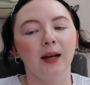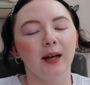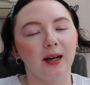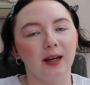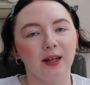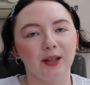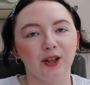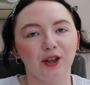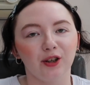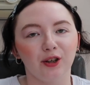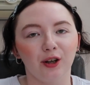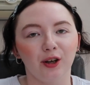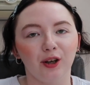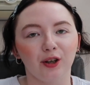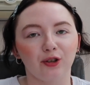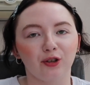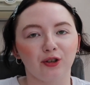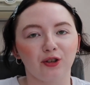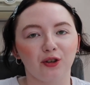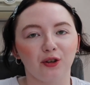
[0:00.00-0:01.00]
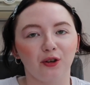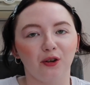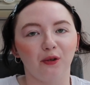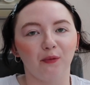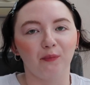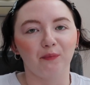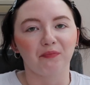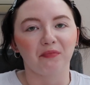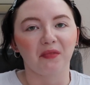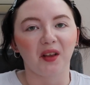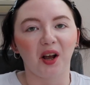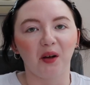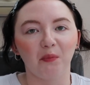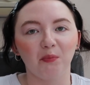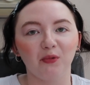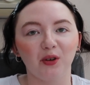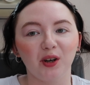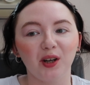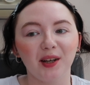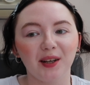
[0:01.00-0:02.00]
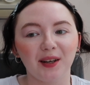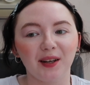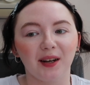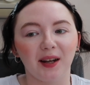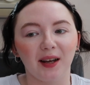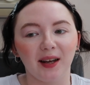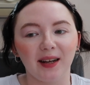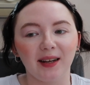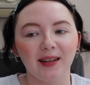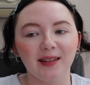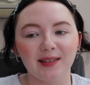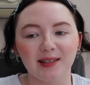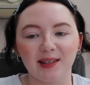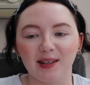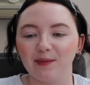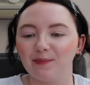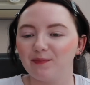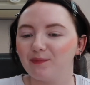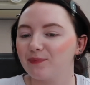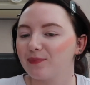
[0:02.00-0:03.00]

I don't know, I just thought, I'm really gonna hate it.